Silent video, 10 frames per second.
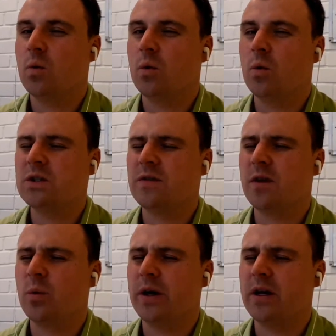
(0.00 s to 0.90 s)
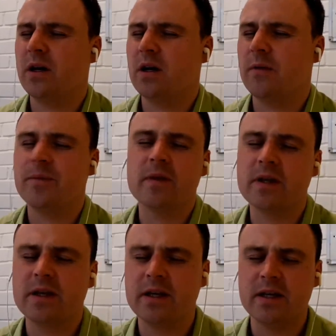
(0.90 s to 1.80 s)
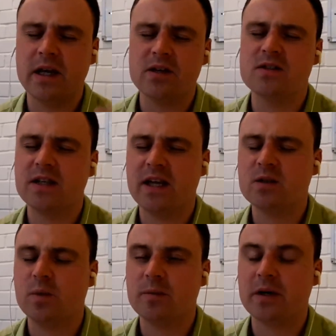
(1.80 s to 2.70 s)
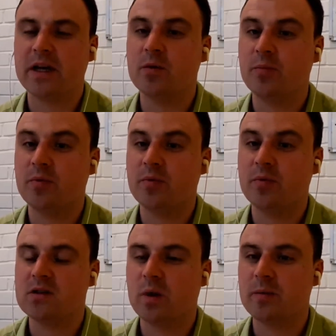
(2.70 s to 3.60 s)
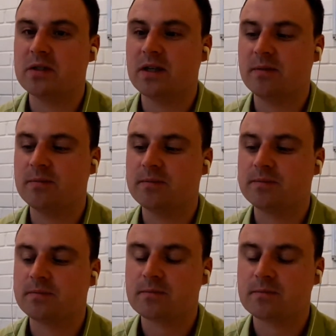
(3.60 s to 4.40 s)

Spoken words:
What's the way? Can you say it one? Can you pronounce it one more time?